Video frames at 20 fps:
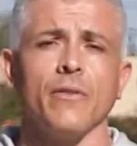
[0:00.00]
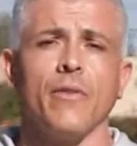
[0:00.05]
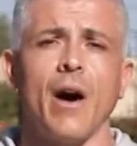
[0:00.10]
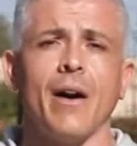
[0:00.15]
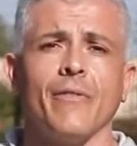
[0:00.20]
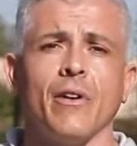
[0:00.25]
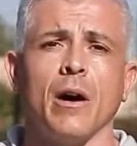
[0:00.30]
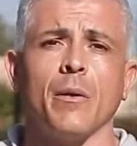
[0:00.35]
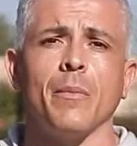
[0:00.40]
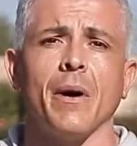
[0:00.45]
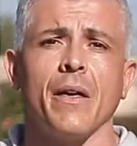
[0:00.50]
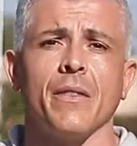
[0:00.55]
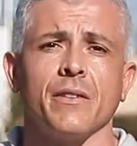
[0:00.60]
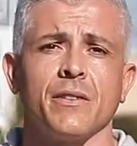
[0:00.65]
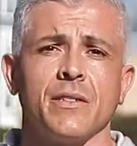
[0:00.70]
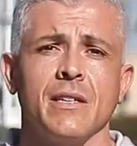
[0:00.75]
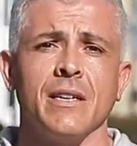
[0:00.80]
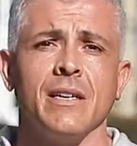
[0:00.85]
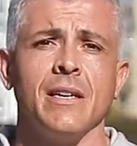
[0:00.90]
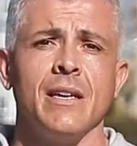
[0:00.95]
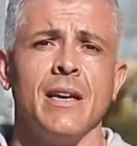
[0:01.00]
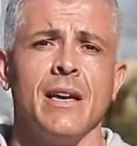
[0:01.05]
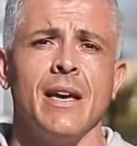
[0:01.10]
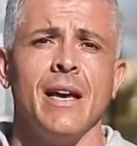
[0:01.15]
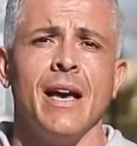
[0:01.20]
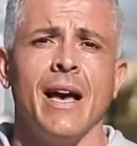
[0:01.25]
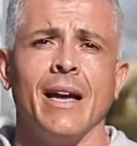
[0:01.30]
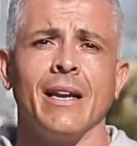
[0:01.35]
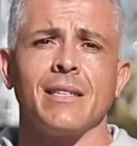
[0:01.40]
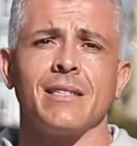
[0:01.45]
of Avon by the Sea
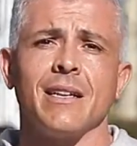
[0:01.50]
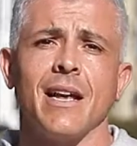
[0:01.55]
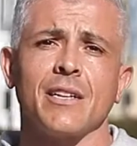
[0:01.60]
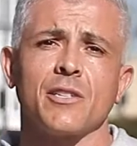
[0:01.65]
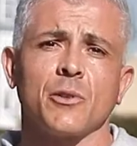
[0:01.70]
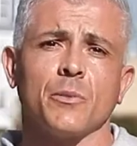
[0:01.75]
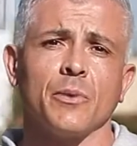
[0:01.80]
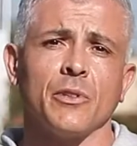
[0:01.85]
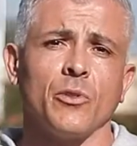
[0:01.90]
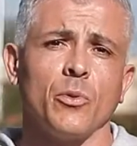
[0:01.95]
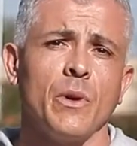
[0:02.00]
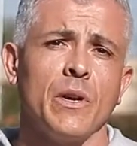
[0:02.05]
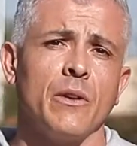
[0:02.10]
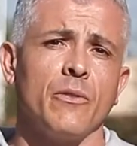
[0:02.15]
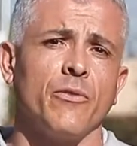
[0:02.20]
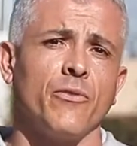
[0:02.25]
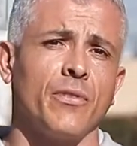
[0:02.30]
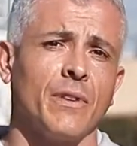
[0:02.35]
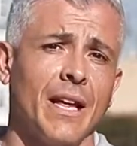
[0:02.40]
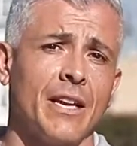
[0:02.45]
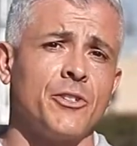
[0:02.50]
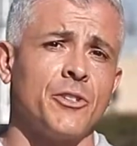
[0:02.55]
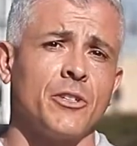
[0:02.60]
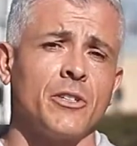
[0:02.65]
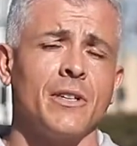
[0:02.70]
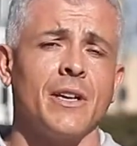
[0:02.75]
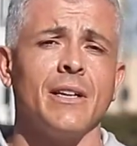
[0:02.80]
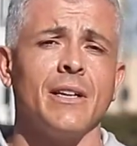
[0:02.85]
and is nestled between Fletcher